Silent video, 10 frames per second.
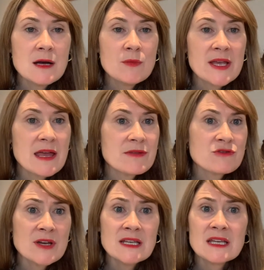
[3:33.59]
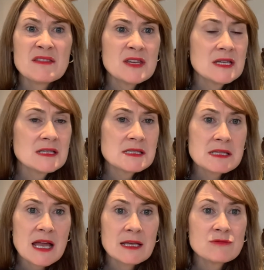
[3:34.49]
We get training in things
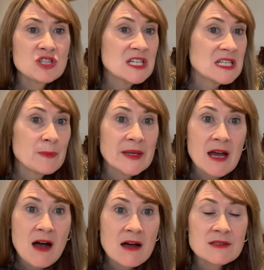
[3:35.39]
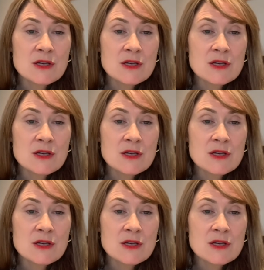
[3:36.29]
like GDPR,